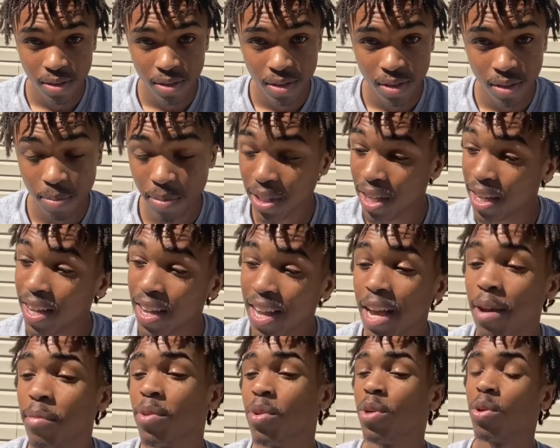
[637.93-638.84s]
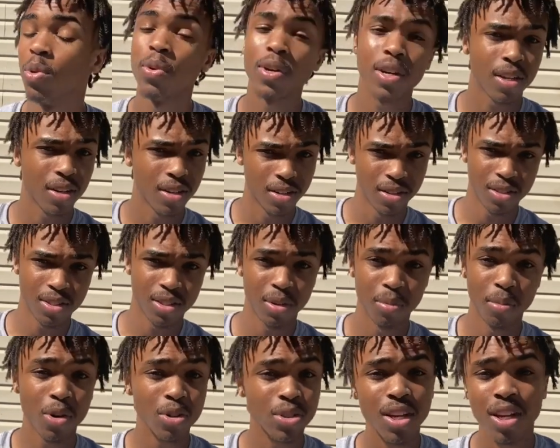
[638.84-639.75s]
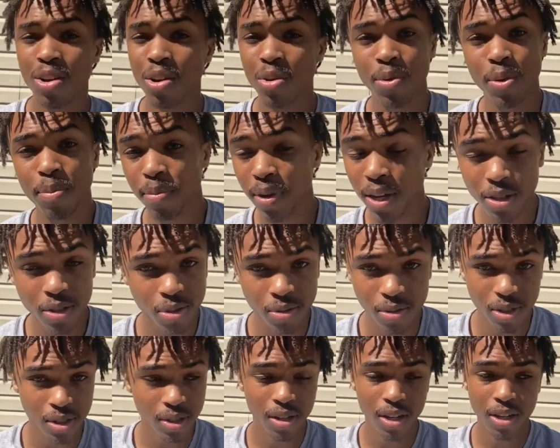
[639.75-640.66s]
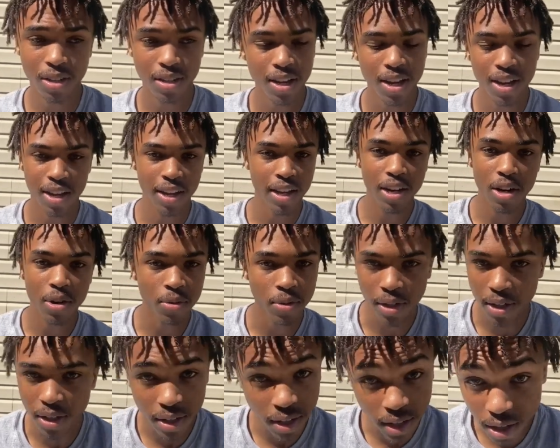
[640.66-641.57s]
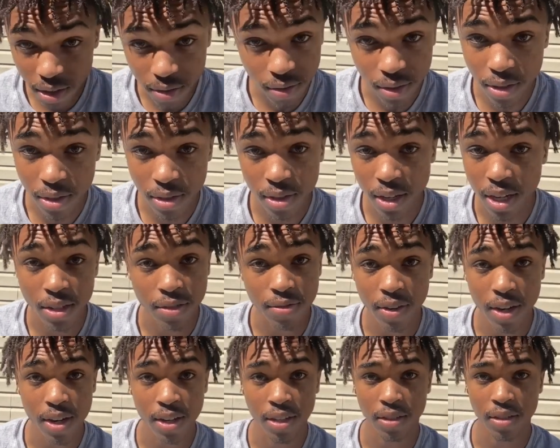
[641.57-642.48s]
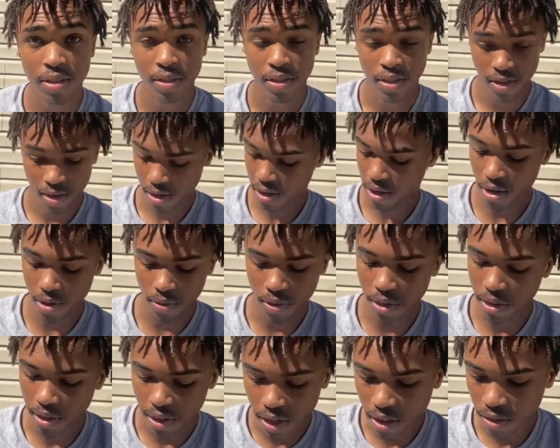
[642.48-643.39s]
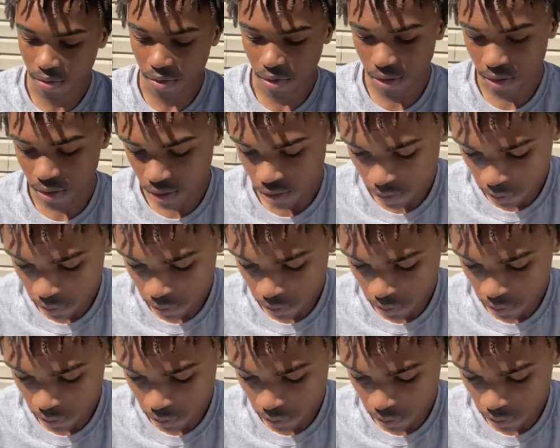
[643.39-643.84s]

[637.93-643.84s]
But they kept doing wickedness. The Most High go replace you just like that. He don't need none of us. That's facts. He don't need none of us.